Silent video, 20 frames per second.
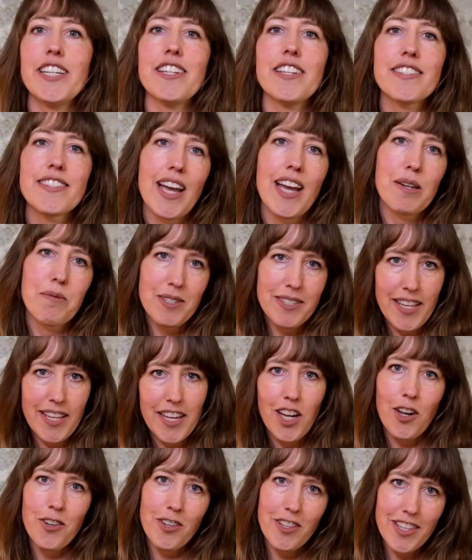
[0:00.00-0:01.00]
design
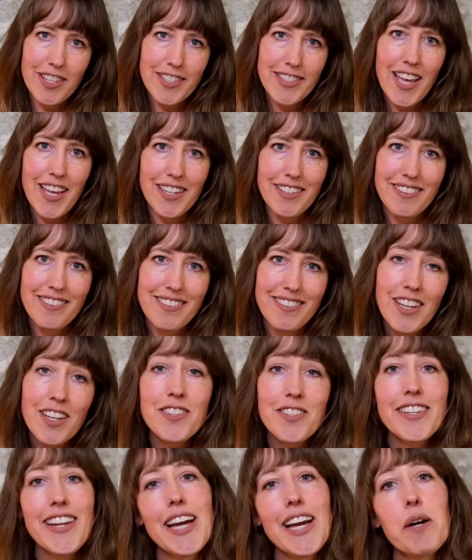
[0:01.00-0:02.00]
mistake under the sun.
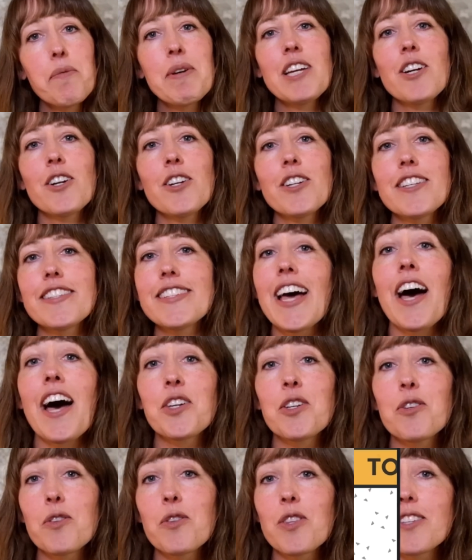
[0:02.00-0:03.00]
Today, I'm here to tell you the